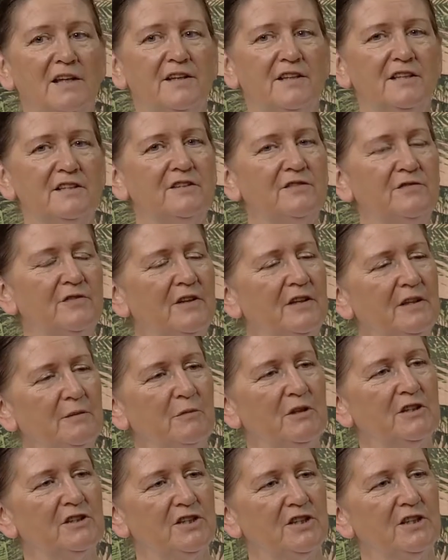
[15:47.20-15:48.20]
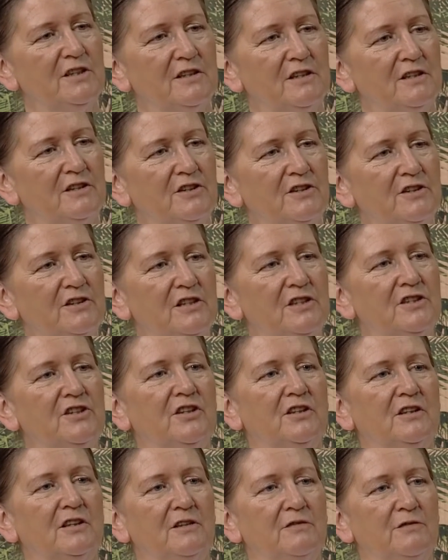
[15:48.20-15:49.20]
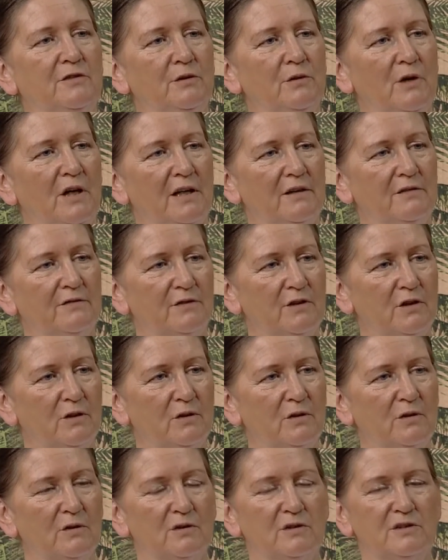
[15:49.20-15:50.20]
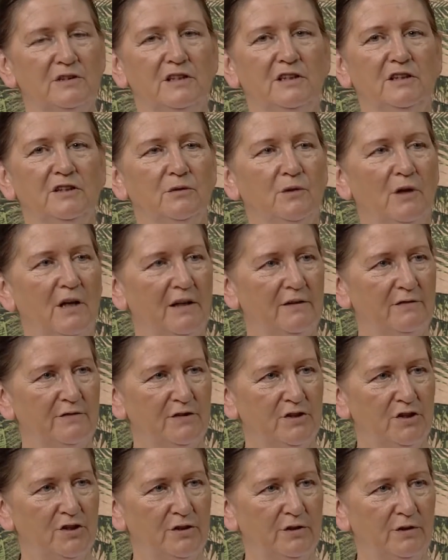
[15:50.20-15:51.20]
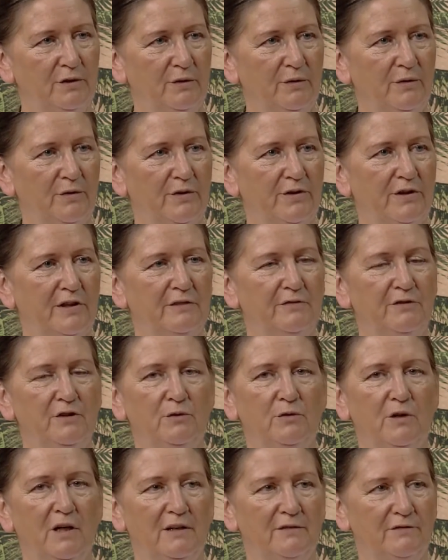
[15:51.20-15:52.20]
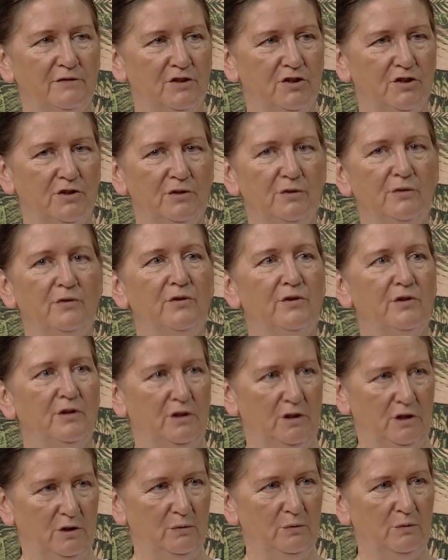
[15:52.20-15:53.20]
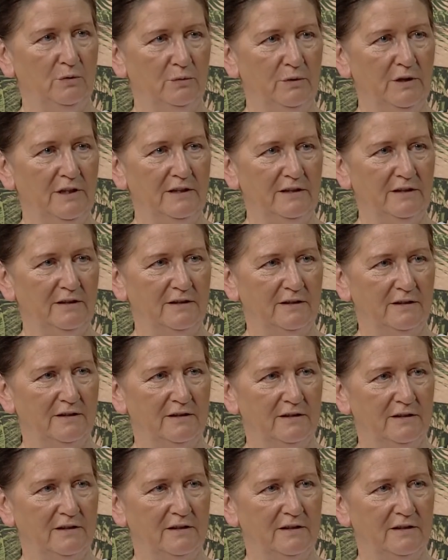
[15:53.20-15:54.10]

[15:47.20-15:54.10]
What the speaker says: This is very much in the tradition. If you have God, you have truth. If you have truth, you will win.